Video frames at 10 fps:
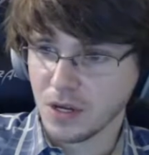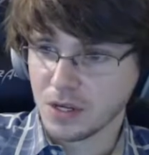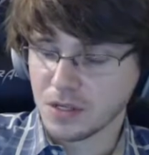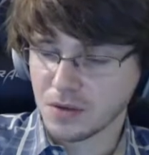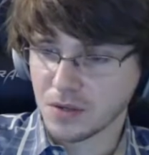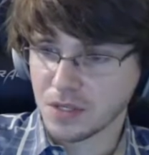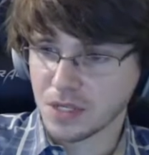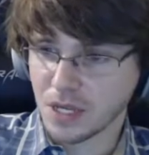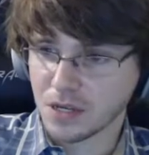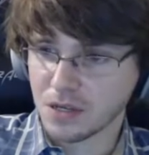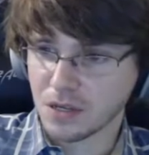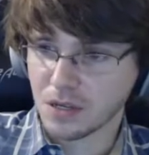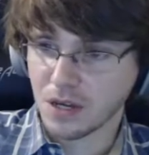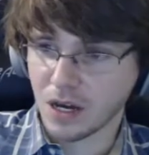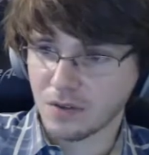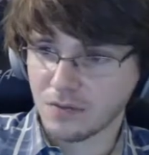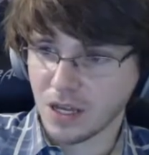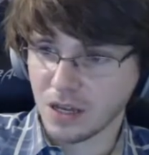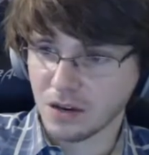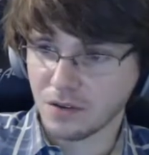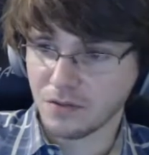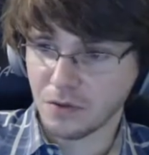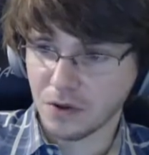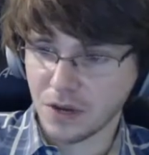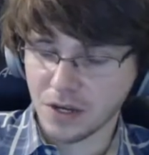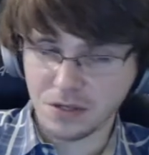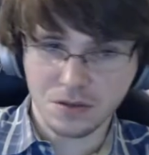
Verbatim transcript: So this is actually out of date, 140,000.